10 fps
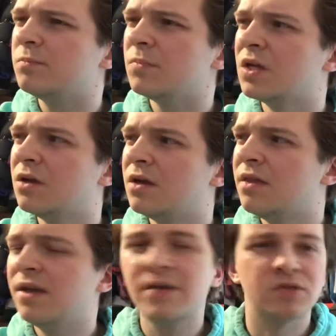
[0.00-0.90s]
I
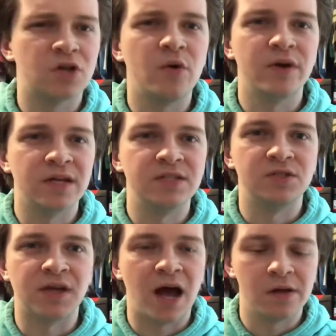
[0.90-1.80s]
think I was going into
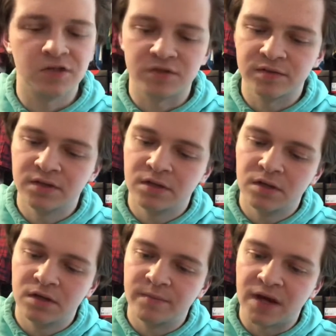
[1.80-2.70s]
college
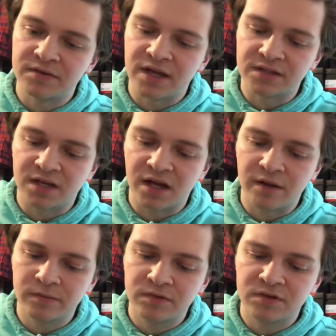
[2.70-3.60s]
about that
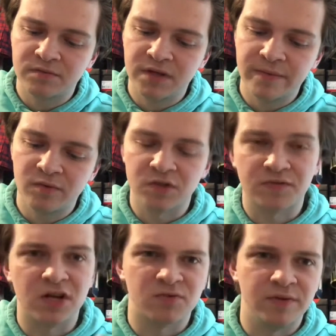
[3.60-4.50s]
time, or maybe it was
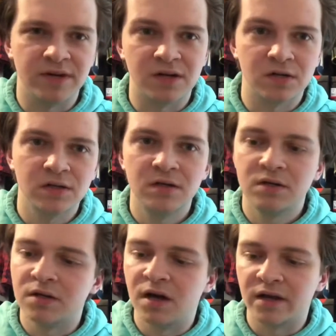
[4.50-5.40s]
freshman year,
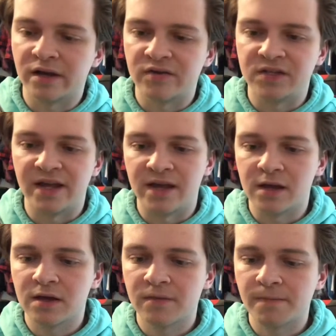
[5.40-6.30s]
give or
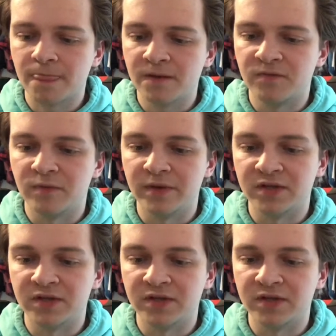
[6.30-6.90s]
take, for me.